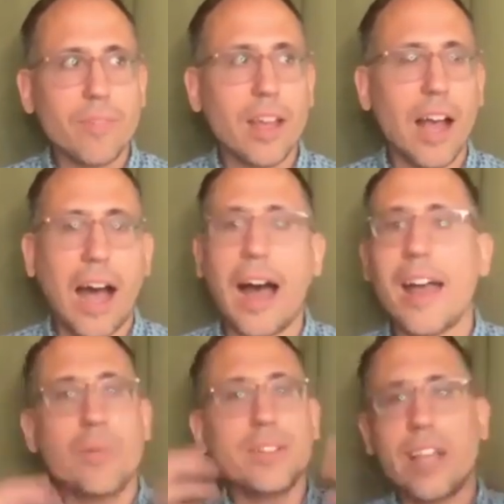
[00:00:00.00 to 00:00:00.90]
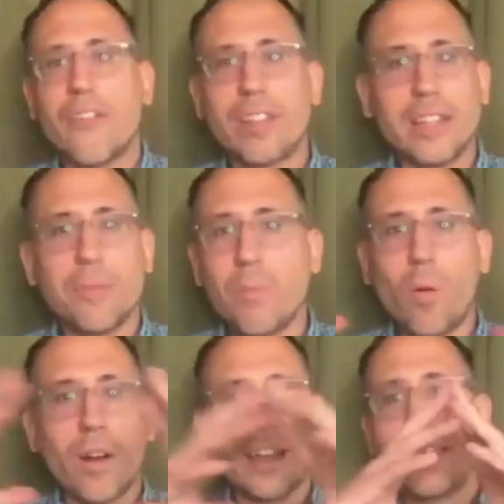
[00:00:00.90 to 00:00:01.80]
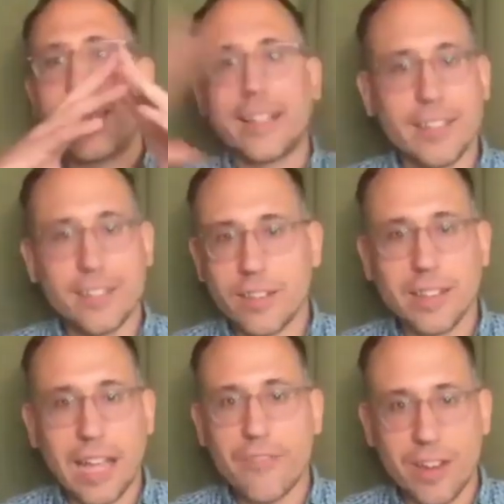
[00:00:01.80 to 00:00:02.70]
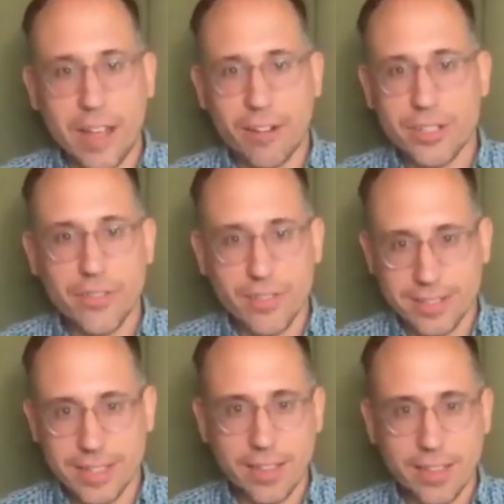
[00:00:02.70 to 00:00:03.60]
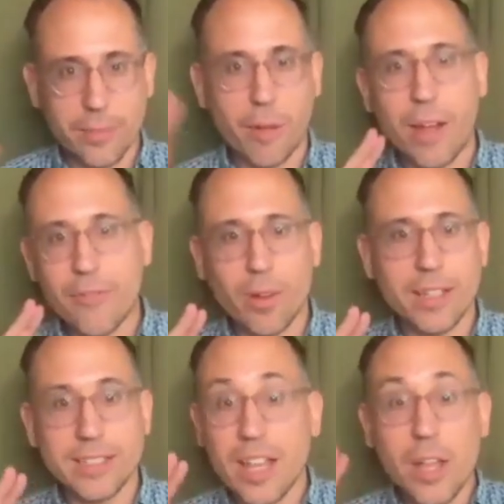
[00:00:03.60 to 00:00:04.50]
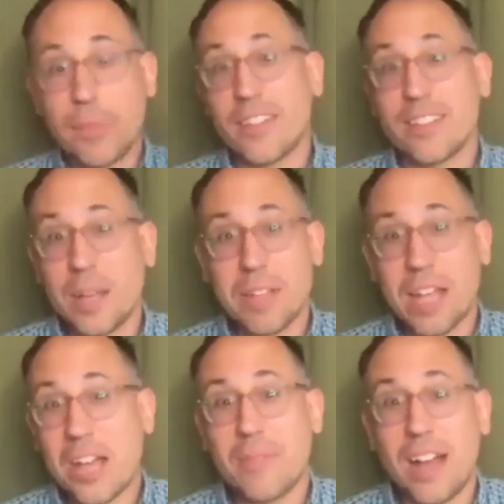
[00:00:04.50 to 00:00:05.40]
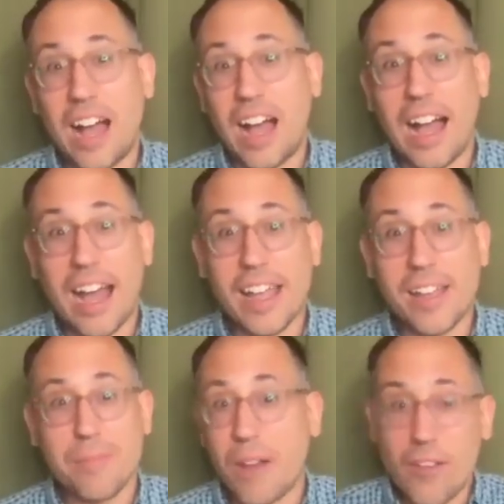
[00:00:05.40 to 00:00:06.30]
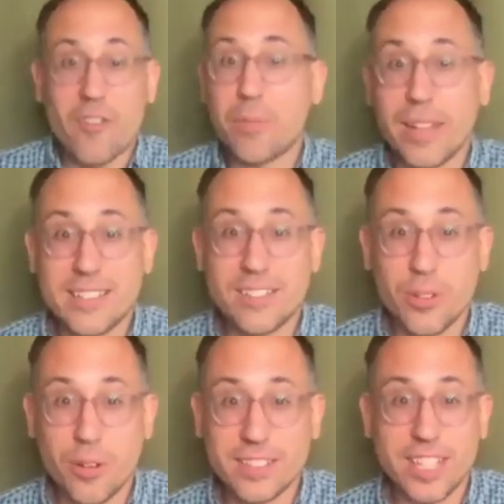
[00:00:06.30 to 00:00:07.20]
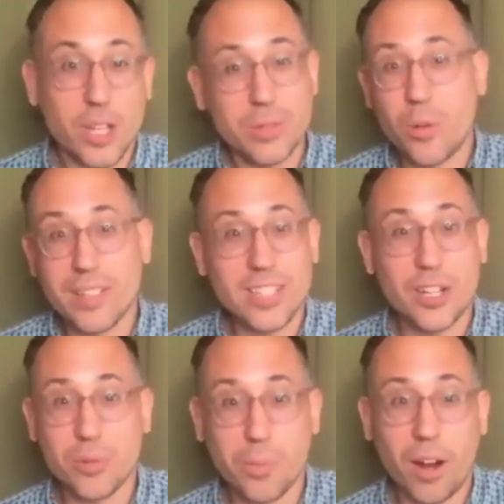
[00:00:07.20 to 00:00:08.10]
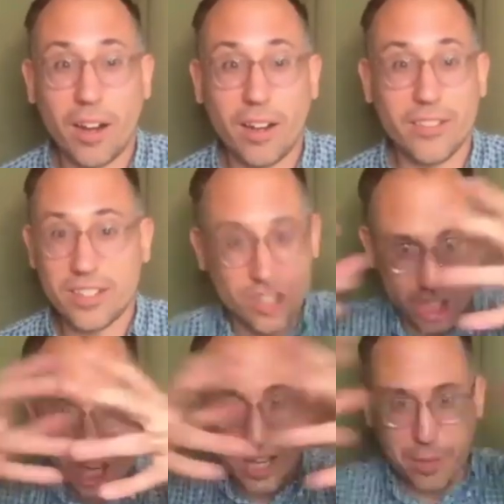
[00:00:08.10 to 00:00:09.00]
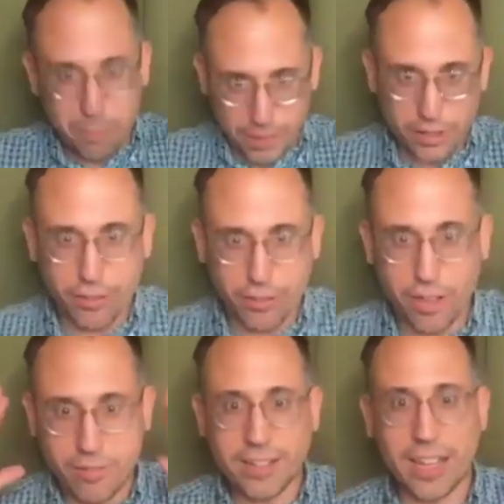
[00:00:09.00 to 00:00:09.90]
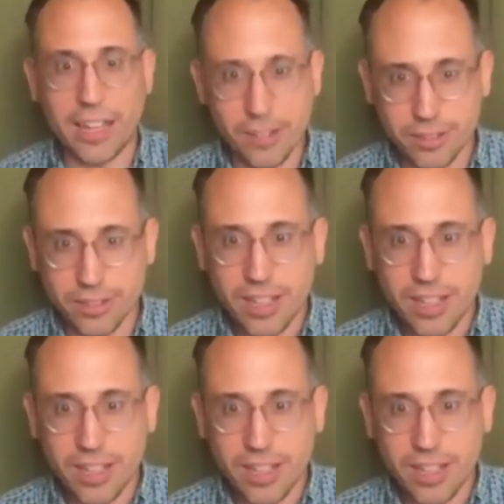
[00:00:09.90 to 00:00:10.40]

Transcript: I was definitely more connected to the life and energy of the city than my wife was. But at the same time, my favorite place in New York City was always Central Park, this giant big green rectangle